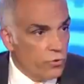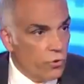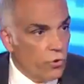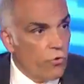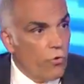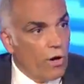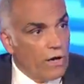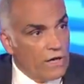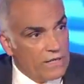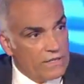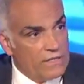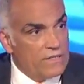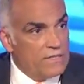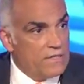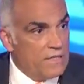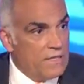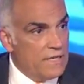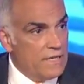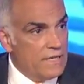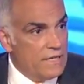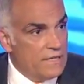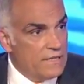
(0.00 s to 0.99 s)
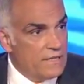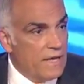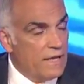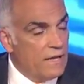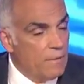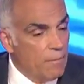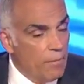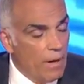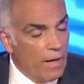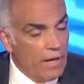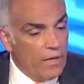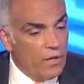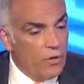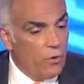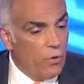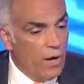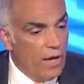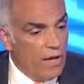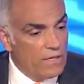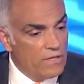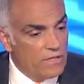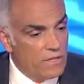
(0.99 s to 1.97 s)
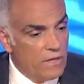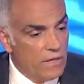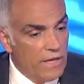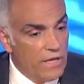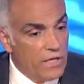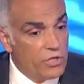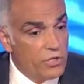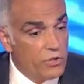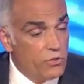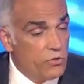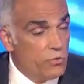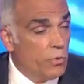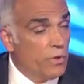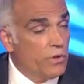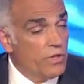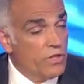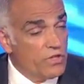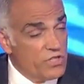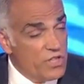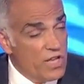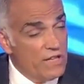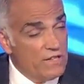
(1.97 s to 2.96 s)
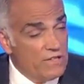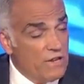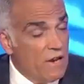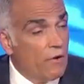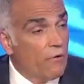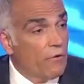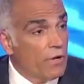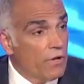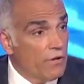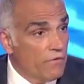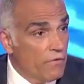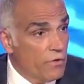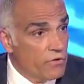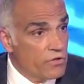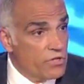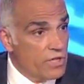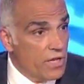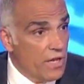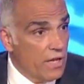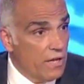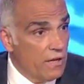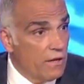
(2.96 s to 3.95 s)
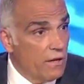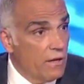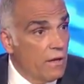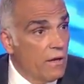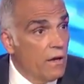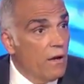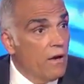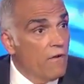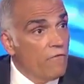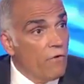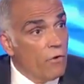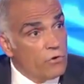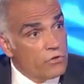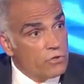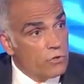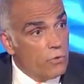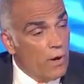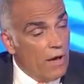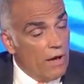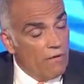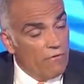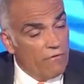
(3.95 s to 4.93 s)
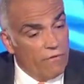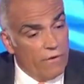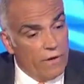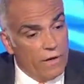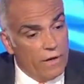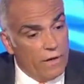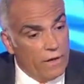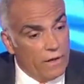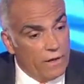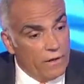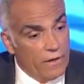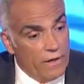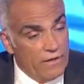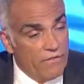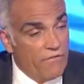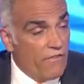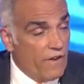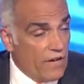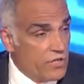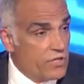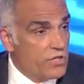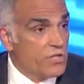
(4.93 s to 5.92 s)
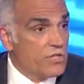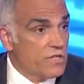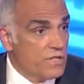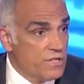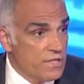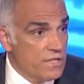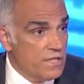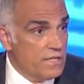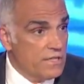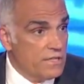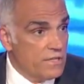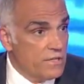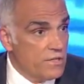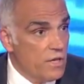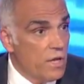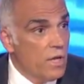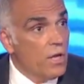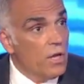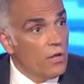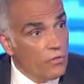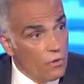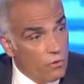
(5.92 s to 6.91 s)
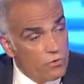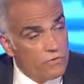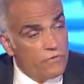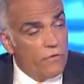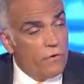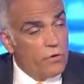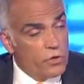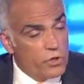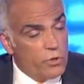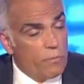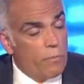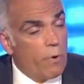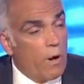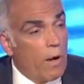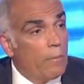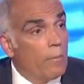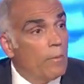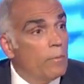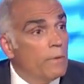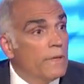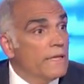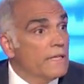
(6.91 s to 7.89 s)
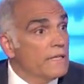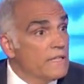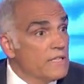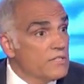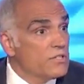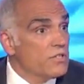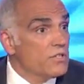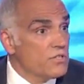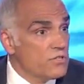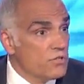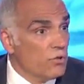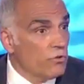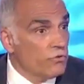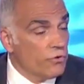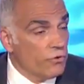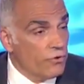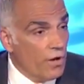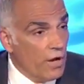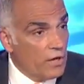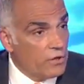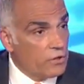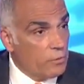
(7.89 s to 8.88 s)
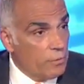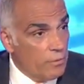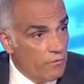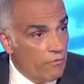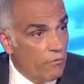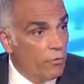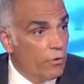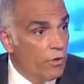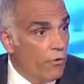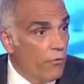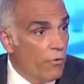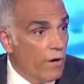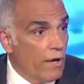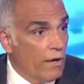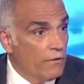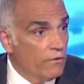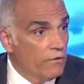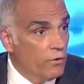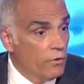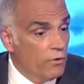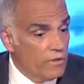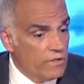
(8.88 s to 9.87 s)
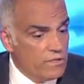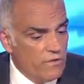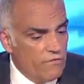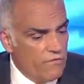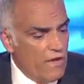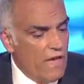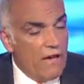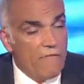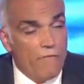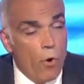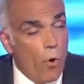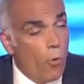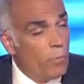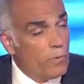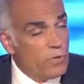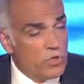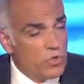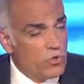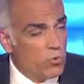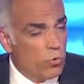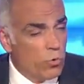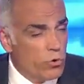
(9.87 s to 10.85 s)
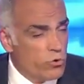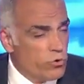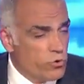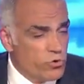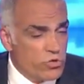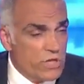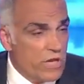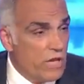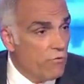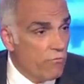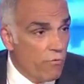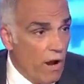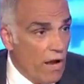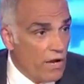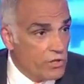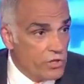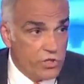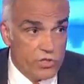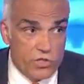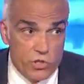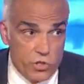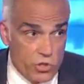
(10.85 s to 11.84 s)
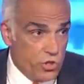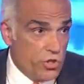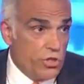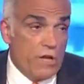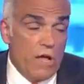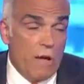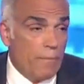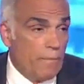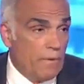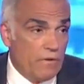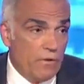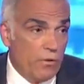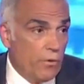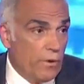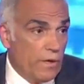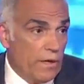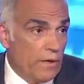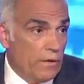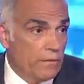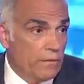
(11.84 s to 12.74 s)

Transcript: or chronic disease, anybody who has issues with the integrity of their skin, folks who have infectious diseases, those folks should probably at least consult their doctor before they run out and do this. If you have open sores or skin rashes, you should not be doing it.